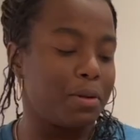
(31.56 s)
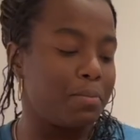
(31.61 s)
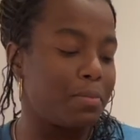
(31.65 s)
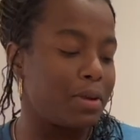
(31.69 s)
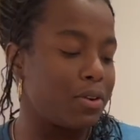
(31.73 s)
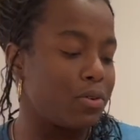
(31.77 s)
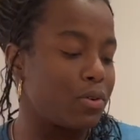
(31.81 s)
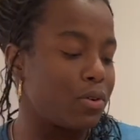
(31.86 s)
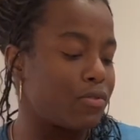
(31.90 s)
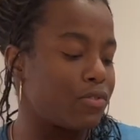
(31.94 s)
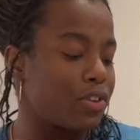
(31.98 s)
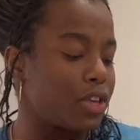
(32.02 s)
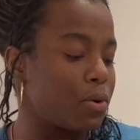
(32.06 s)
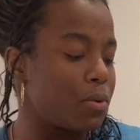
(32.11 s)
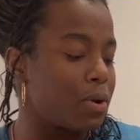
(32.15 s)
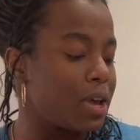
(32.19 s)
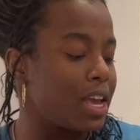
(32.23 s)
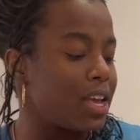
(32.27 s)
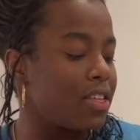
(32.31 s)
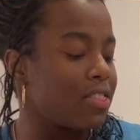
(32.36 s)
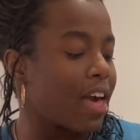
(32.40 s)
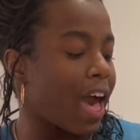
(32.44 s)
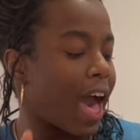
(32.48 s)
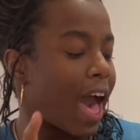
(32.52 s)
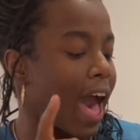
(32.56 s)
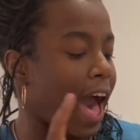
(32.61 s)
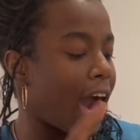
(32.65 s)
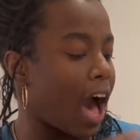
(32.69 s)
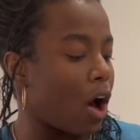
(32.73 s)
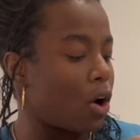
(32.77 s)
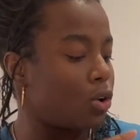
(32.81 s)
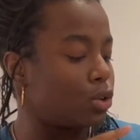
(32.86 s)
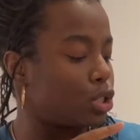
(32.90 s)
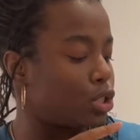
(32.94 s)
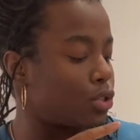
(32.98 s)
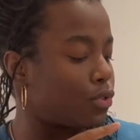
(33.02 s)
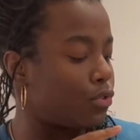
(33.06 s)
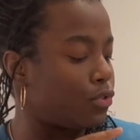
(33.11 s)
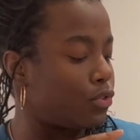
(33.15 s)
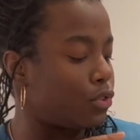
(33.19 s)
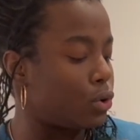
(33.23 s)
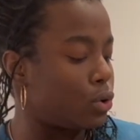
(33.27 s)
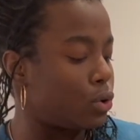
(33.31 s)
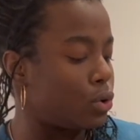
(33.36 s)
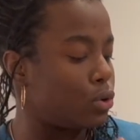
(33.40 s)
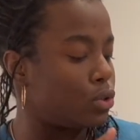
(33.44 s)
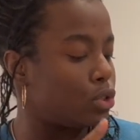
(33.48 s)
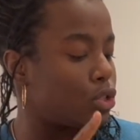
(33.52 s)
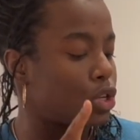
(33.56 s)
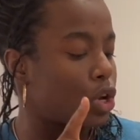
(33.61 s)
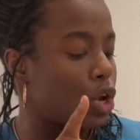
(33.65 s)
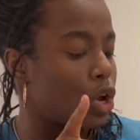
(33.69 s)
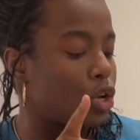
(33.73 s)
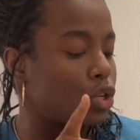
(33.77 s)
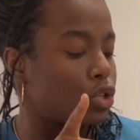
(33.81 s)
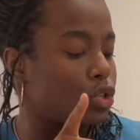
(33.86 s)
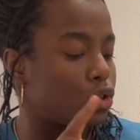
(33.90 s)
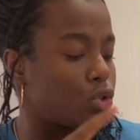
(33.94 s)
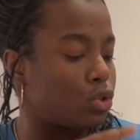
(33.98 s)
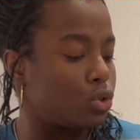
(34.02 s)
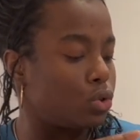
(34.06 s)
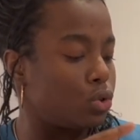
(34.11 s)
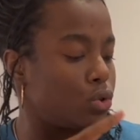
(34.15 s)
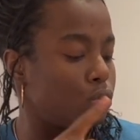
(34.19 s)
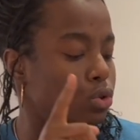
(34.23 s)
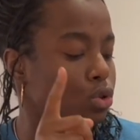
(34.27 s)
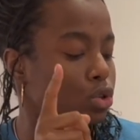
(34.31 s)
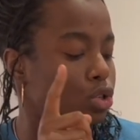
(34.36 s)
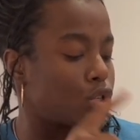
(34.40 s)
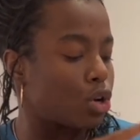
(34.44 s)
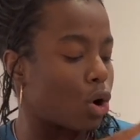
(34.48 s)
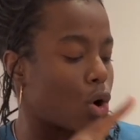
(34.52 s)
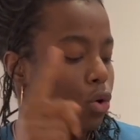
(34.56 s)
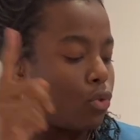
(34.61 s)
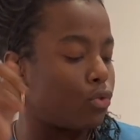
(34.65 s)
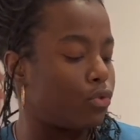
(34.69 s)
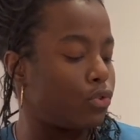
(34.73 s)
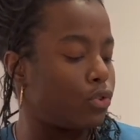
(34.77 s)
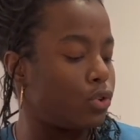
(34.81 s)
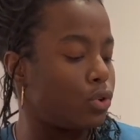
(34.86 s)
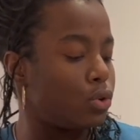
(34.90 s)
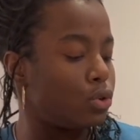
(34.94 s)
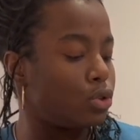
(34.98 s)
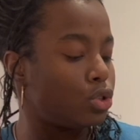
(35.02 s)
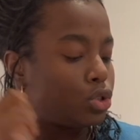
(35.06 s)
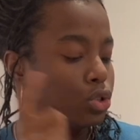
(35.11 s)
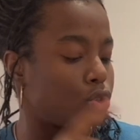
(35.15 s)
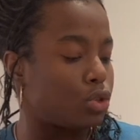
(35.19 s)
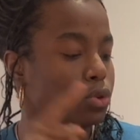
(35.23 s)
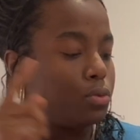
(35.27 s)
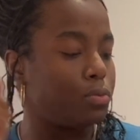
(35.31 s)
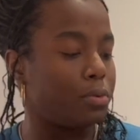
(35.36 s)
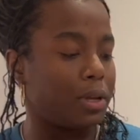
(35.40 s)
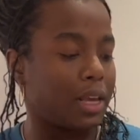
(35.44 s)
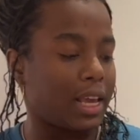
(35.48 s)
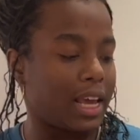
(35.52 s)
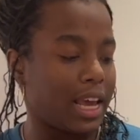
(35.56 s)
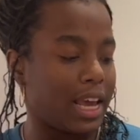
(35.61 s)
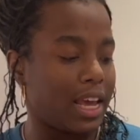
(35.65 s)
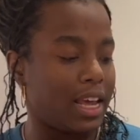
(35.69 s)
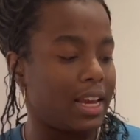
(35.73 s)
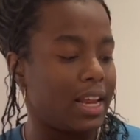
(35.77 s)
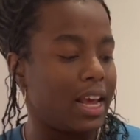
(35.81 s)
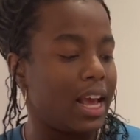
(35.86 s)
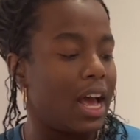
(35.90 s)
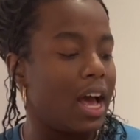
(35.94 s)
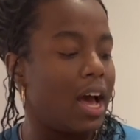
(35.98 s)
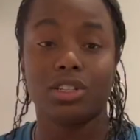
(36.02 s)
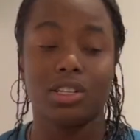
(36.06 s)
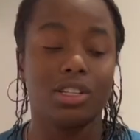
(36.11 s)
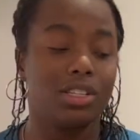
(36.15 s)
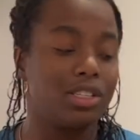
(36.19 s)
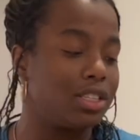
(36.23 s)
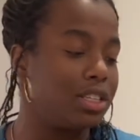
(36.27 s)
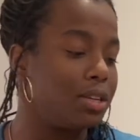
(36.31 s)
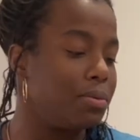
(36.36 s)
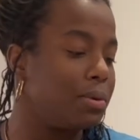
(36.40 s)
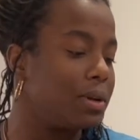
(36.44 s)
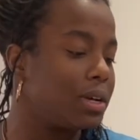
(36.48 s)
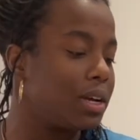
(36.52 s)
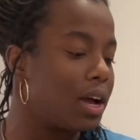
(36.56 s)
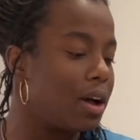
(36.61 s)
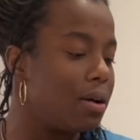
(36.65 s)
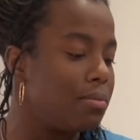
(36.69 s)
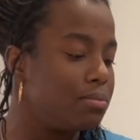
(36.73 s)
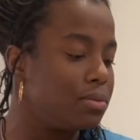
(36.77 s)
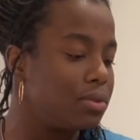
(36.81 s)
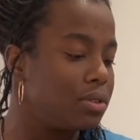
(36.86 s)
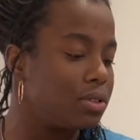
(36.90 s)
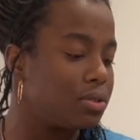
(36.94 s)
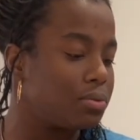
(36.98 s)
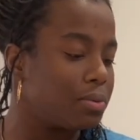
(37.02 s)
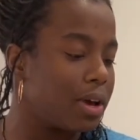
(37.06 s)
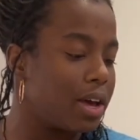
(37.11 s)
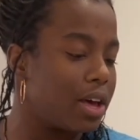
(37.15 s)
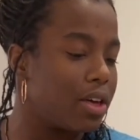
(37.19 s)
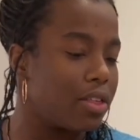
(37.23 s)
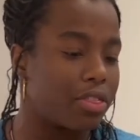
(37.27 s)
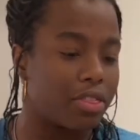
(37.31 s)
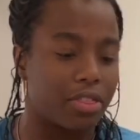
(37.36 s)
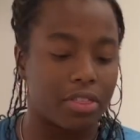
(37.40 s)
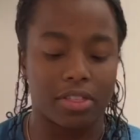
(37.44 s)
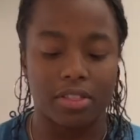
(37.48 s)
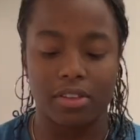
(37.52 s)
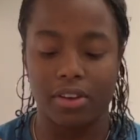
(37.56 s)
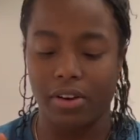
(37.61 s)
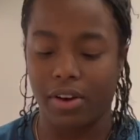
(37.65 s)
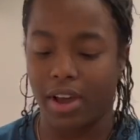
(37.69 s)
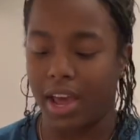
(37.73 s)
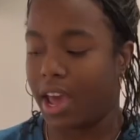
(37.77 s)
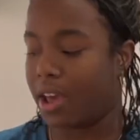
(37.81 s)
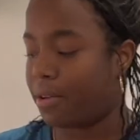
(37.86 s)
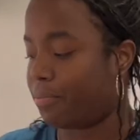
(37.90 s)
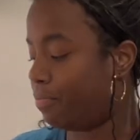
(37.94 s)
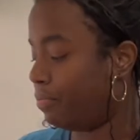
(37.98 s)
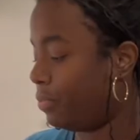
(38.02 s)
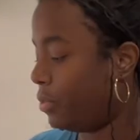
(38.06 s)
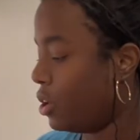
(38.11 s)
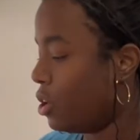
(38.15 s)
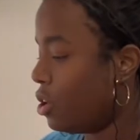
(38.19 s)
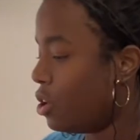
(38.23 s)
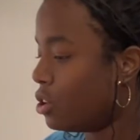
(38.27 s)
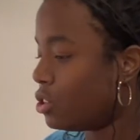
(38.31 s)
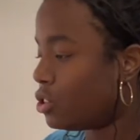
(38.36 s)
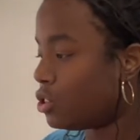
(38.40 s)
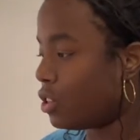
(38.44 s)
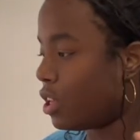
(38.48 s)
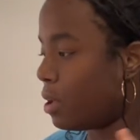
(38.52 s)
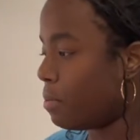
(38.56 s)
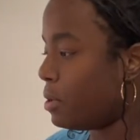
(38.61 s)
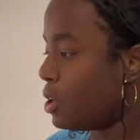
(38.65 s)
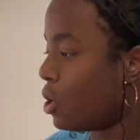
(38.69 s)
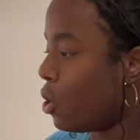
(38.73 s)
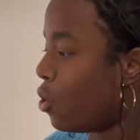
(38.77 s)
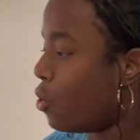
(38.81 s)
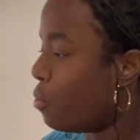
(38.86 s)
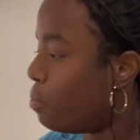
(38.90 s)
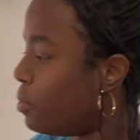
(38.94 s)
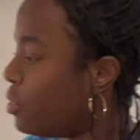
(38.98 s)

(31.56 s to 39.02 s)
be reviewing the House Foods Soon Tofu Soup Kit. Let's see what it comes with. Okay, so let me open